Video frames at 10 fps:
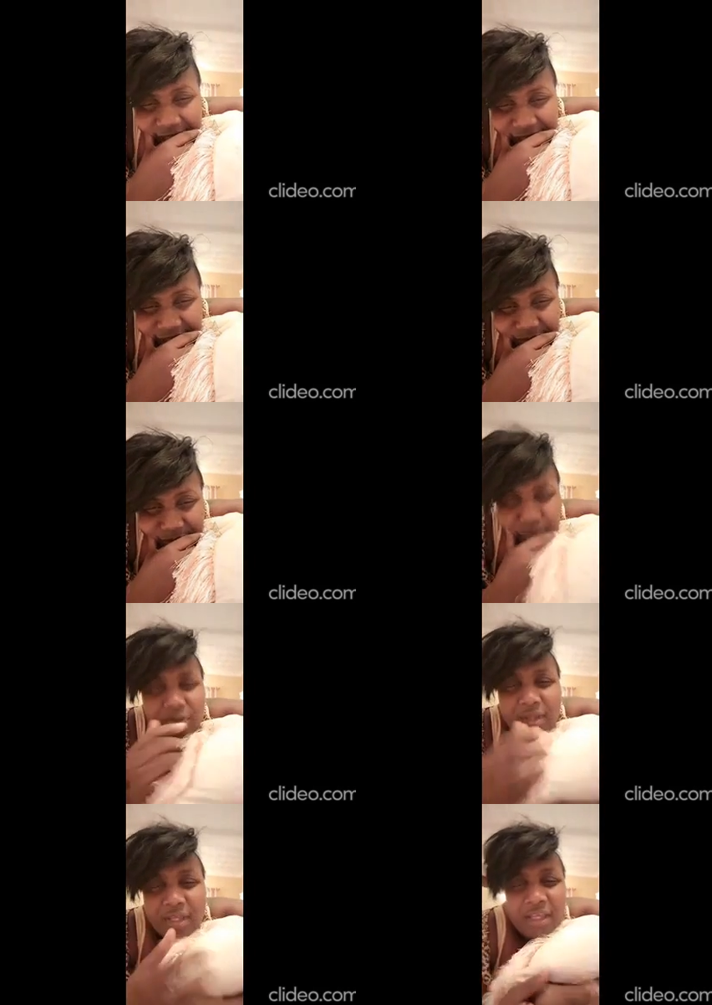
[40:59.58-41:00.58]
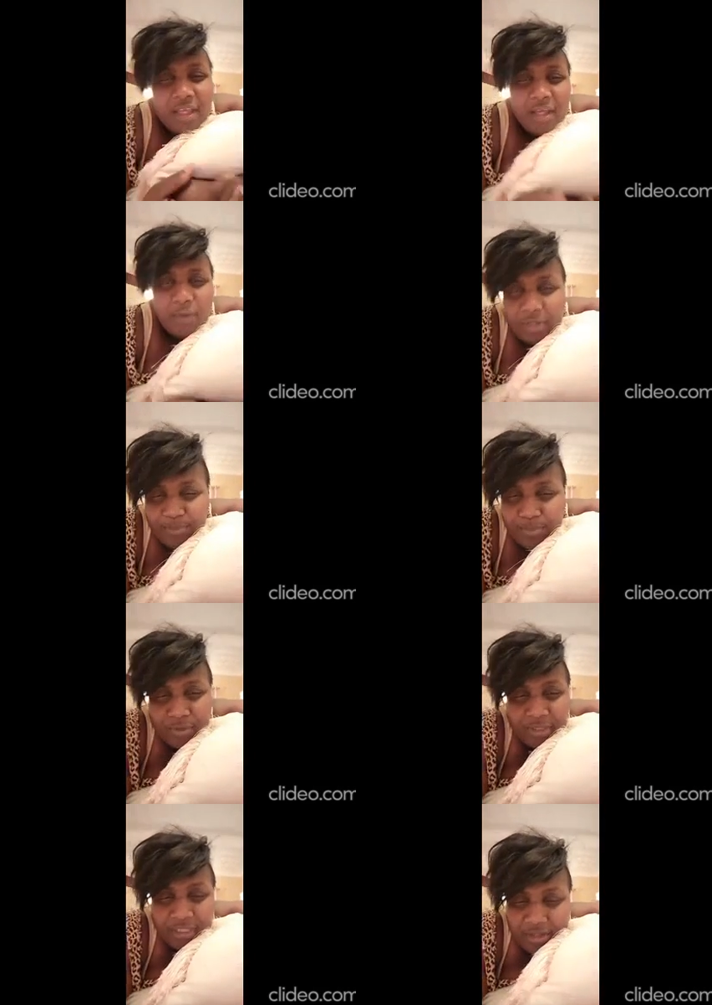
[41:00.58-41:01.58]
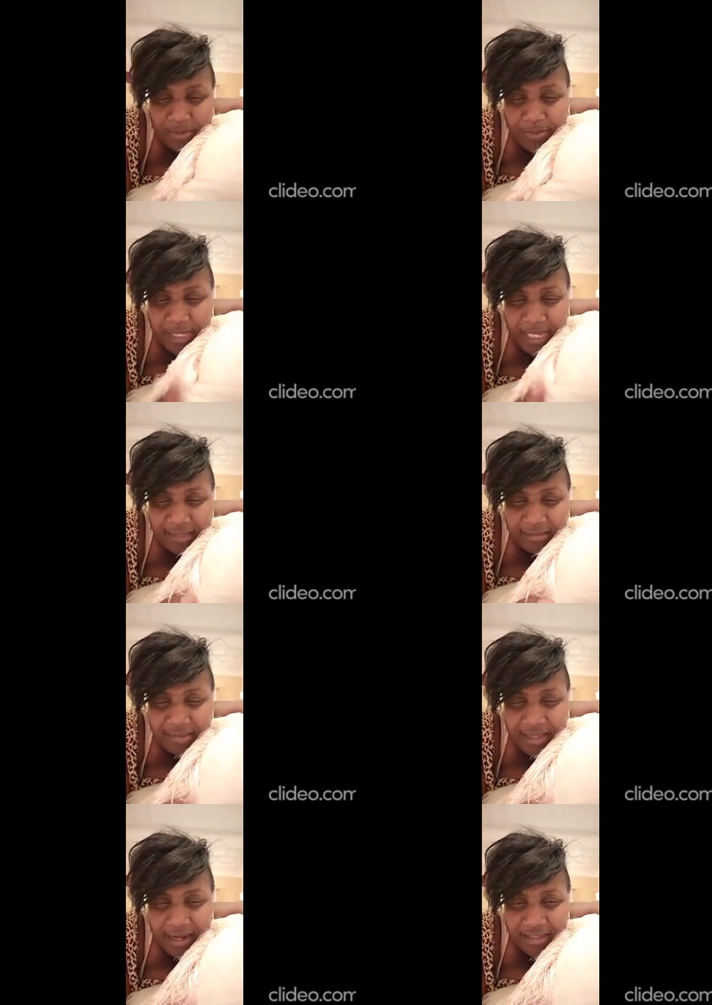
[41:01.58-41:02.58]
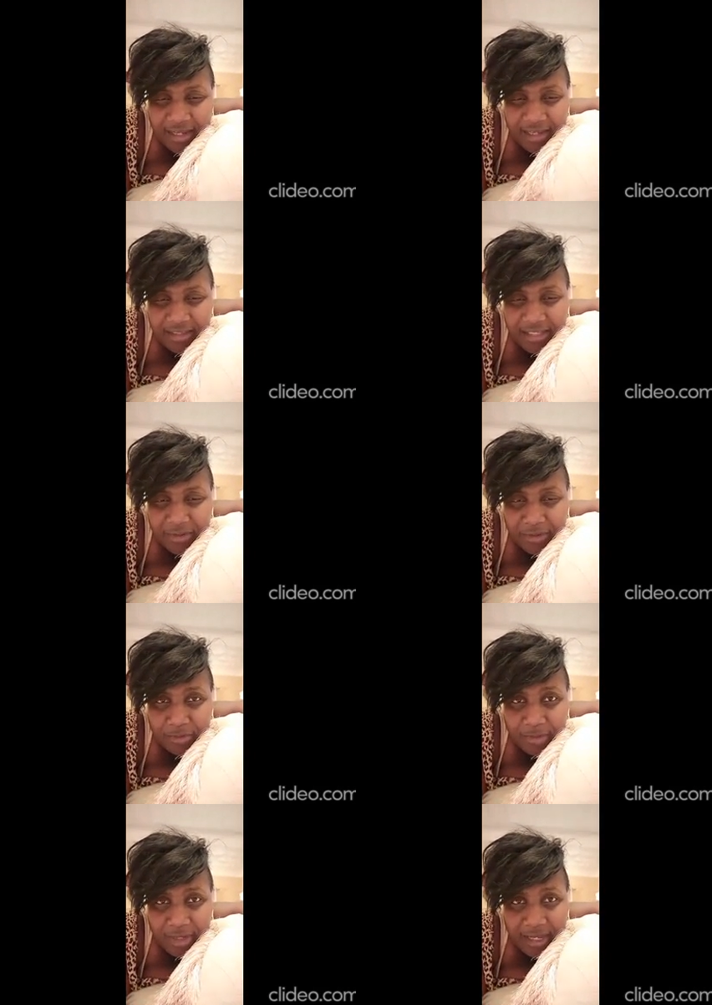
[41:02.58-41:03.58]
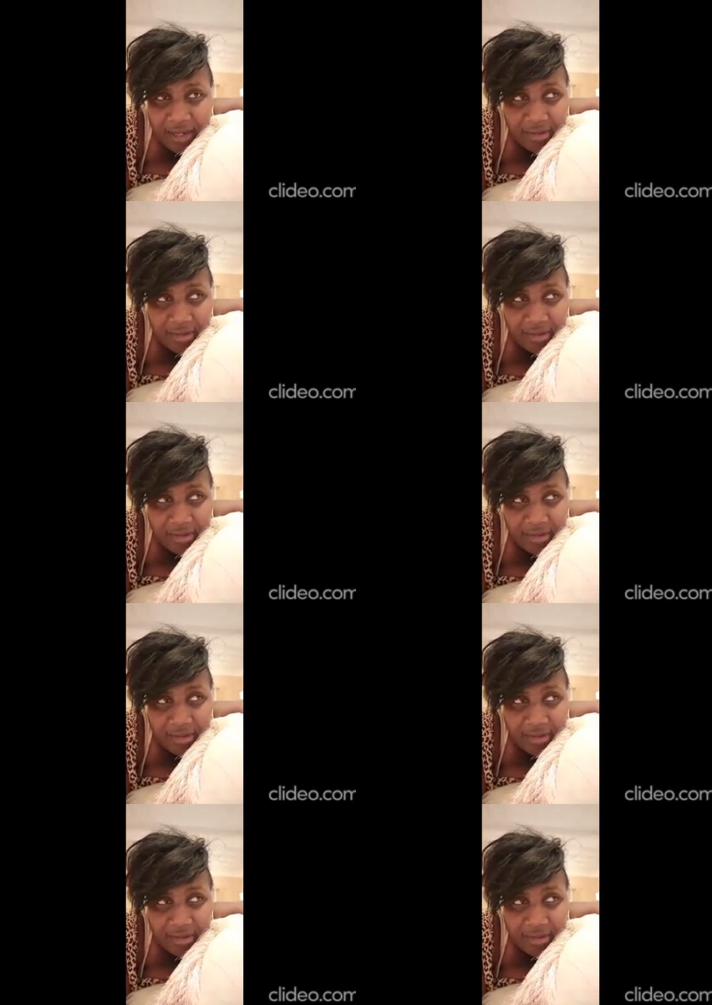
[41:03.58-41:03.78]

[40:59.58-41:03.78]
I will put it up when I start. I tell you, no, I